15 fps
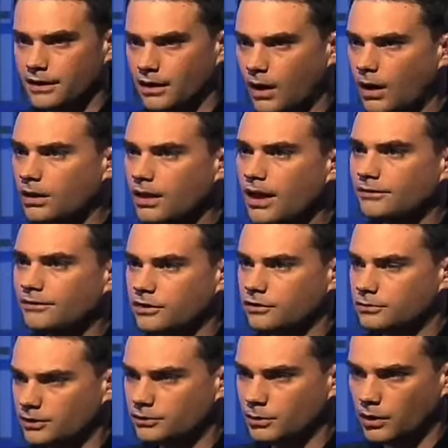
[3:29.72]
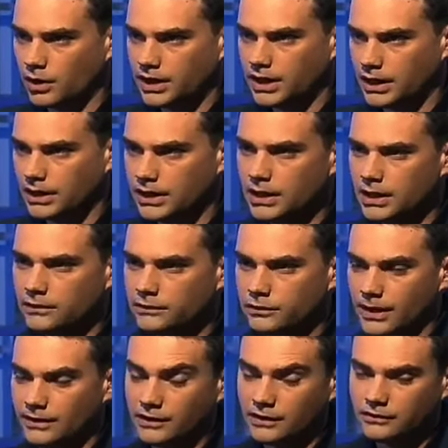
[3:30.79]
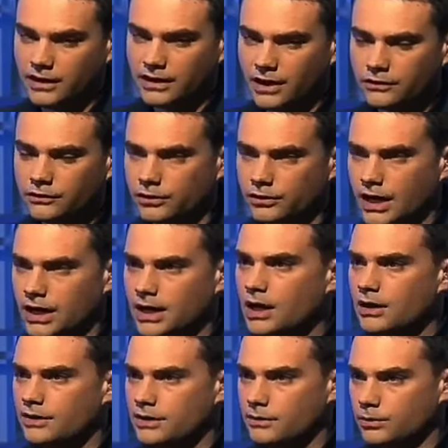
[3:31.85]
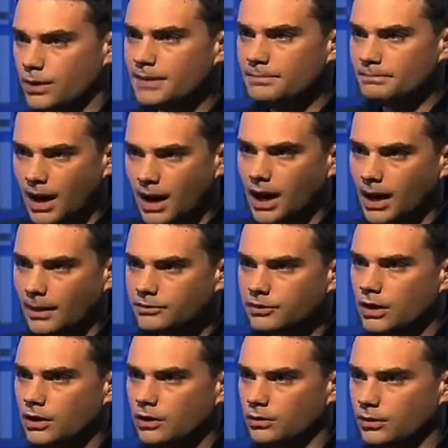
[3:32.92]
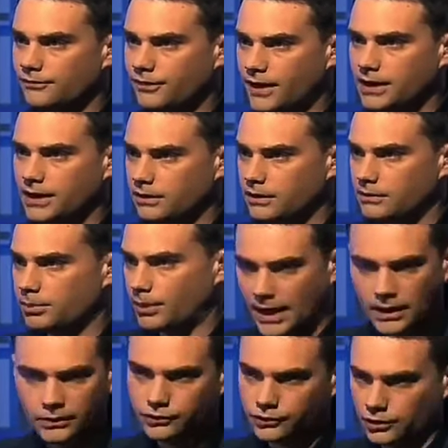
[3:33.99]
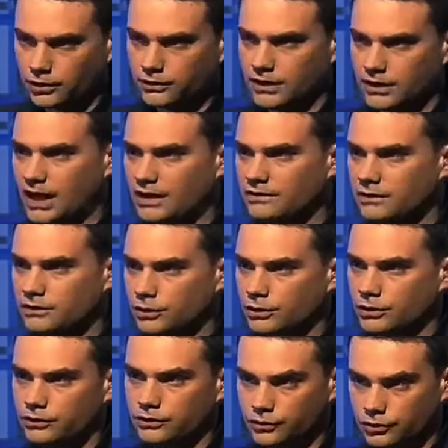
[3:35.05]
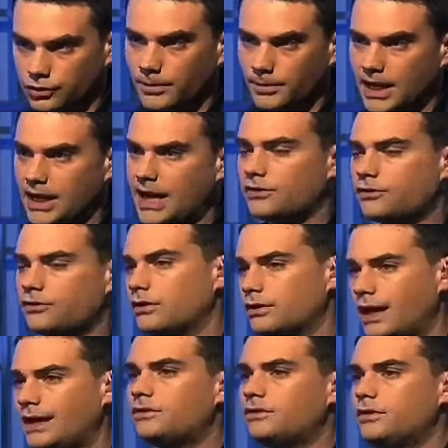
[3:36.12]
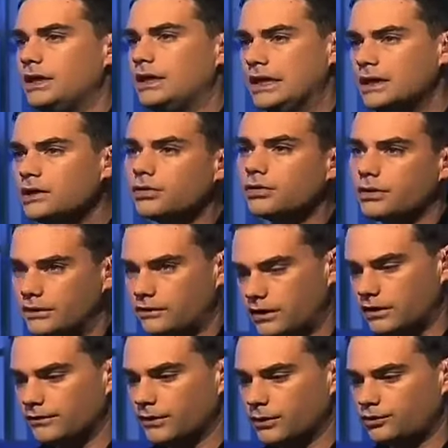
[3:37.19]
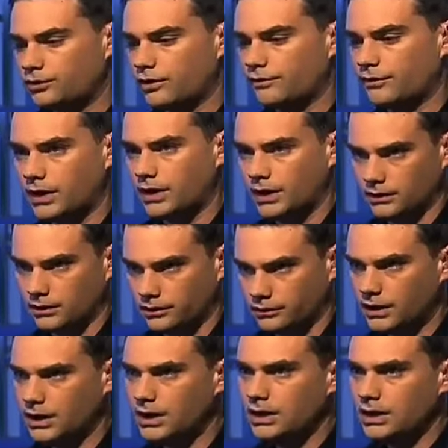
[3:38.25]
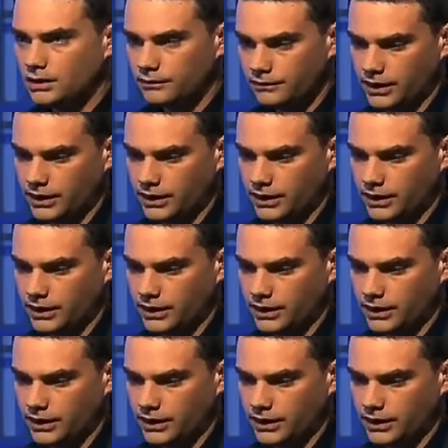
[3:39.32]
Okay, the alt-left is much more akin to, as I said yesterday, the red mobs who were fighting the brown shirts in 1932 Germany and actually led to the increase in the vote share for Hitler's